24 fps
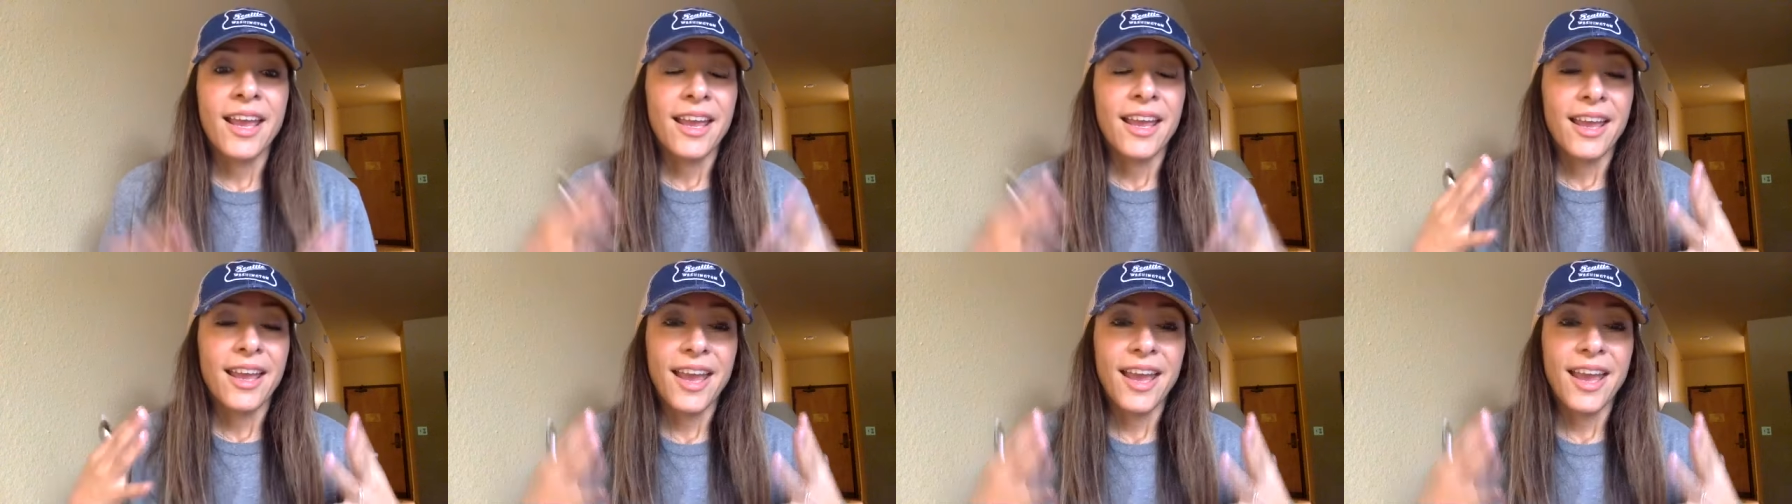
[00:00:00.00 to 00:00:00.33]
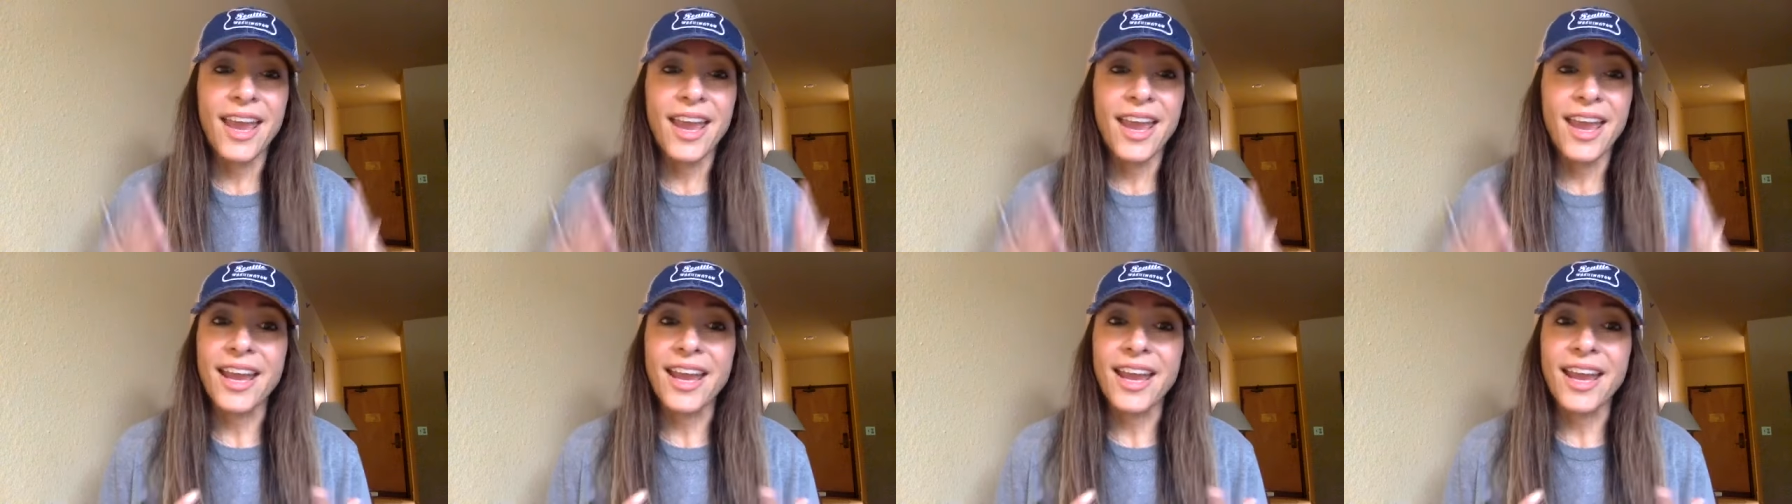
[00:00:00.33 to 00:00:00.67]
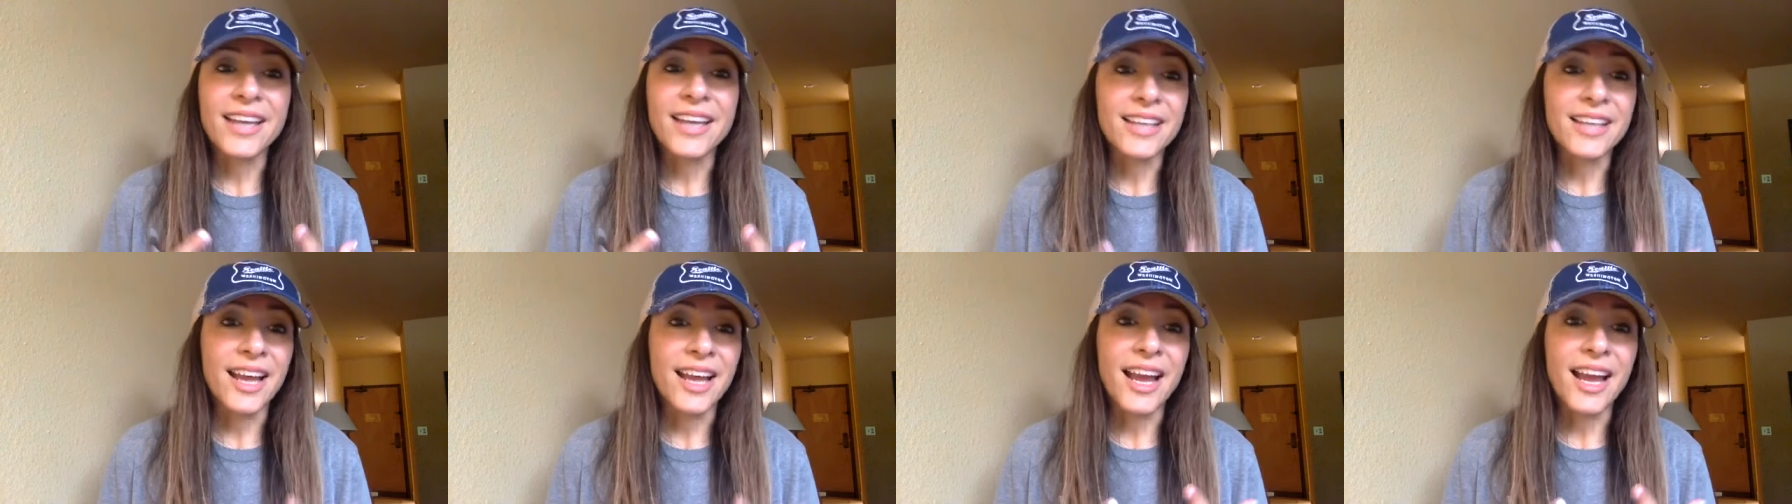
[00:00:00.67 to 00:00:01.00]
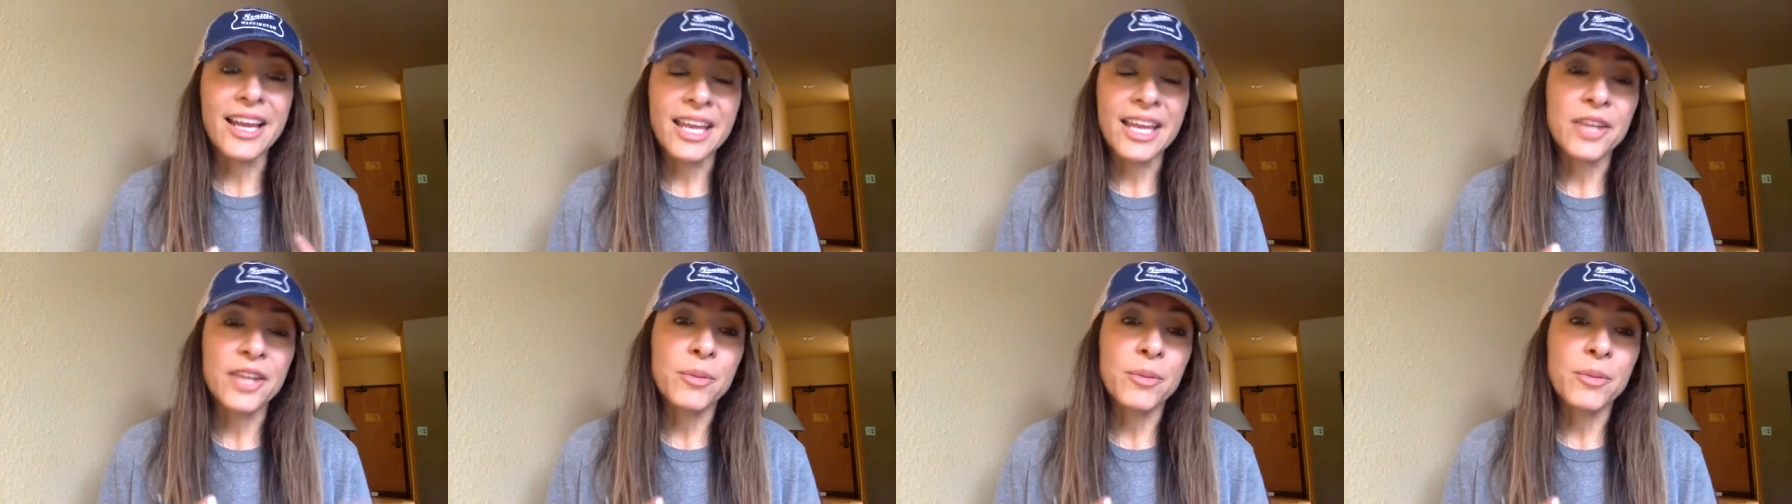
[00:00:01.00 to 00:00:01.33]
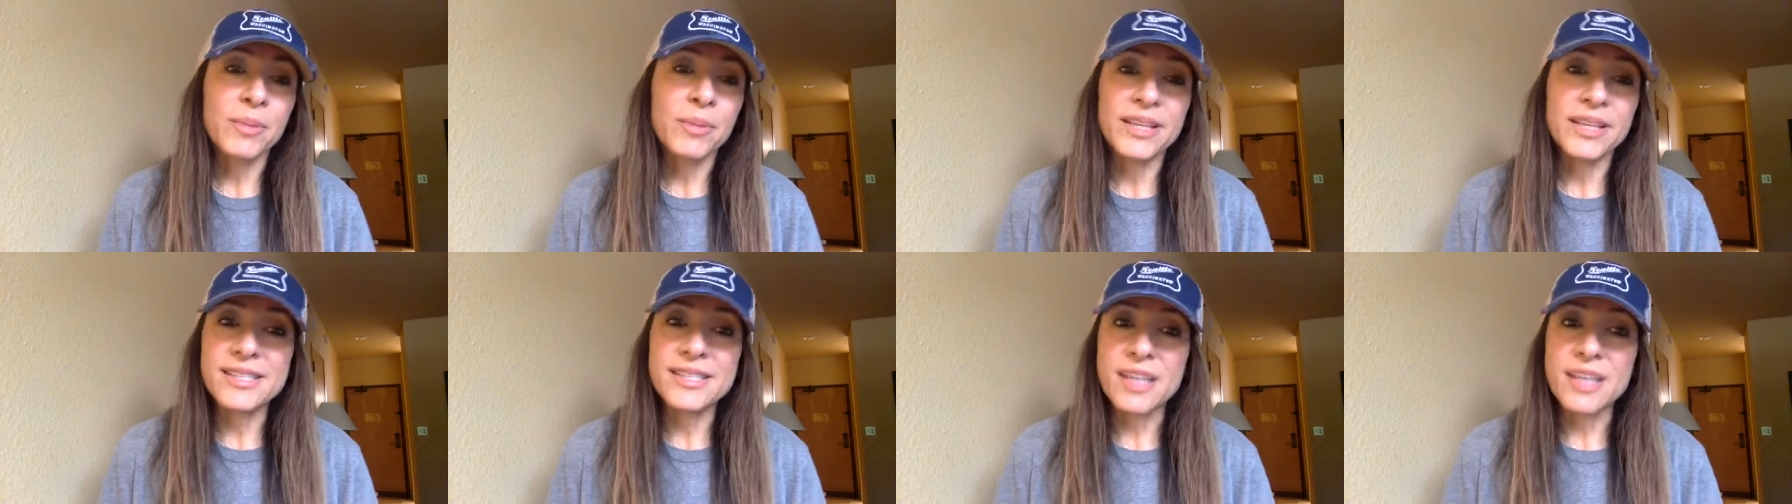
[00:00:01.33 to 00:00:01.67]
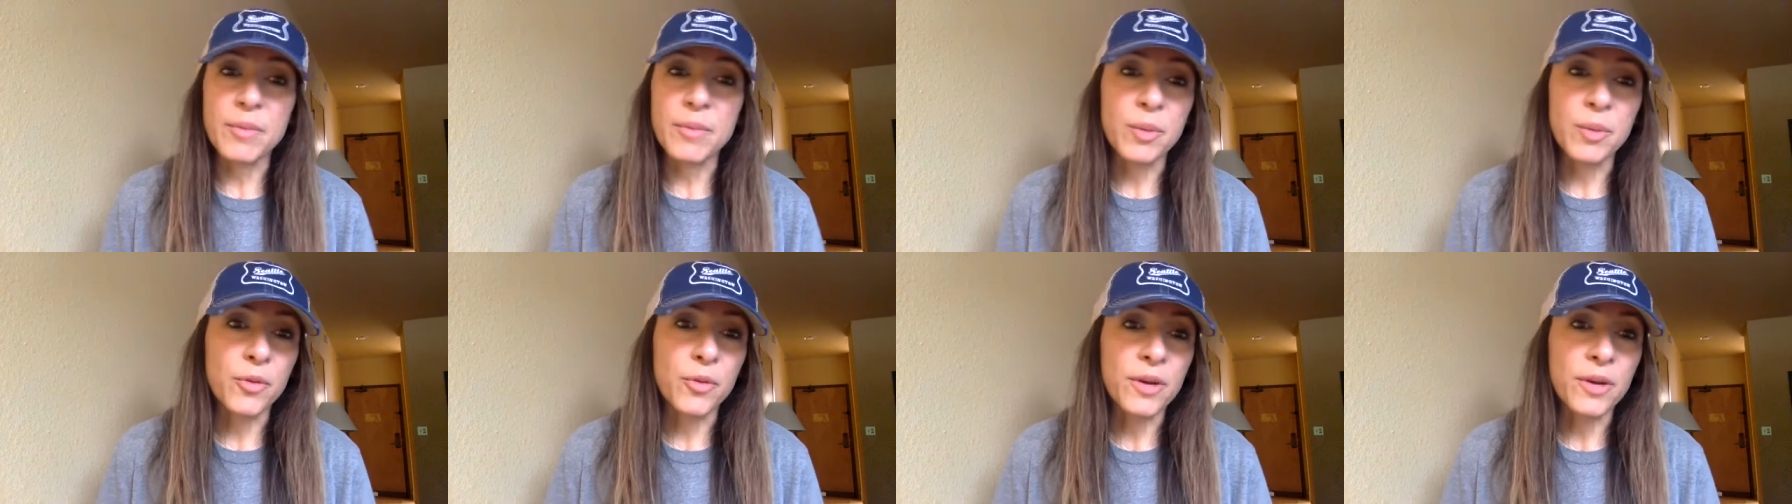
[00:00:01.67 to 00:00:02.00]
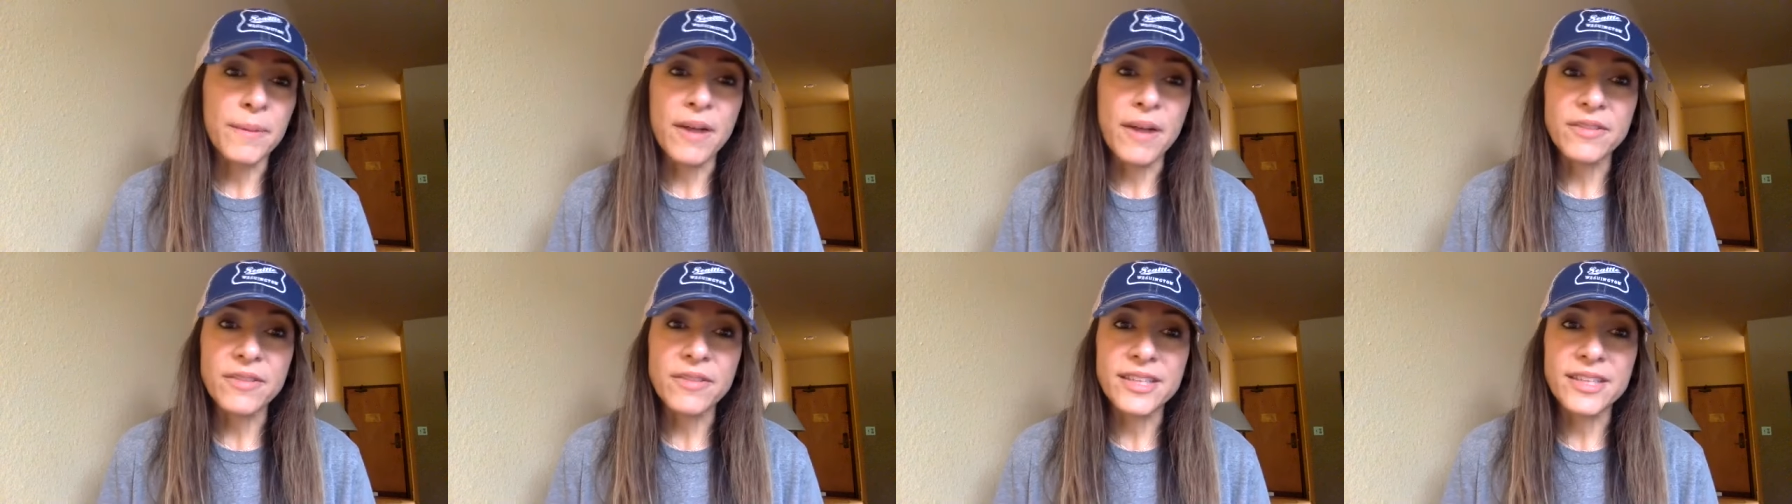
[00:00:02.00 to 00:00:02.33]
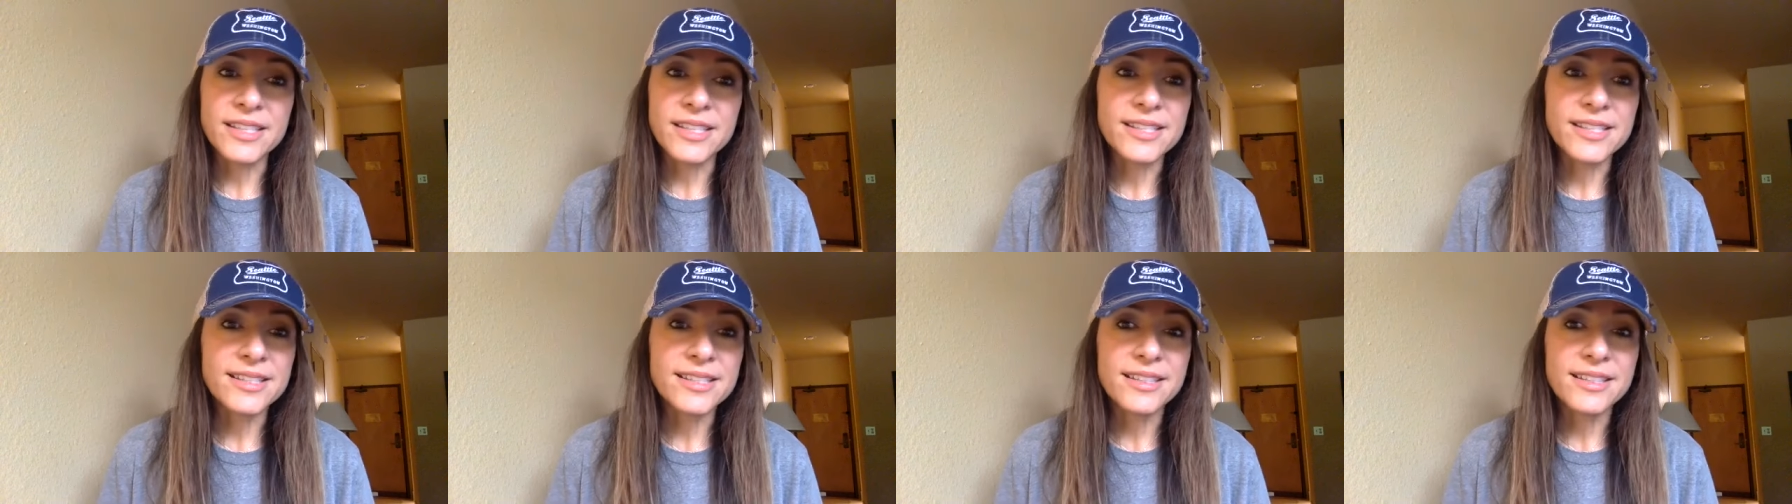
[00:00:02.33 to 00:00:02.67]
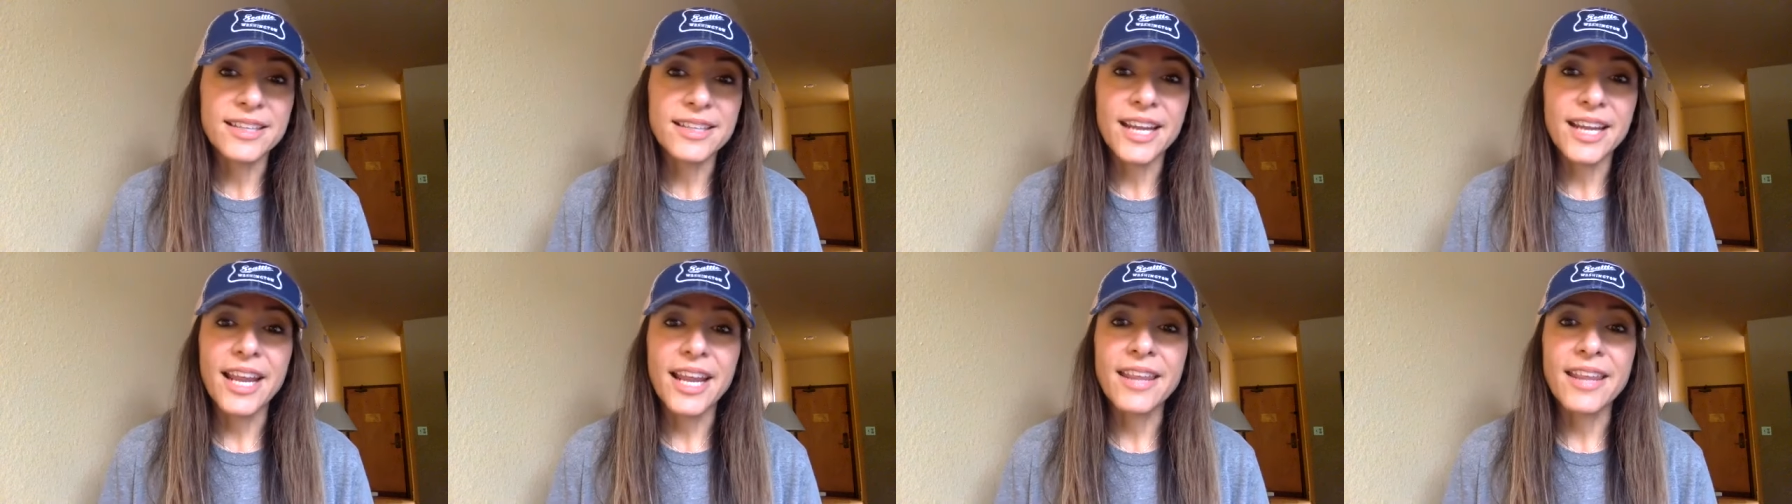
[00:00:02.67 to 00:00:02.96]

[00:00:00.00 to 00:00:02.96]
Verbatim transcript: Hey, I, I, can you please tell me more about this?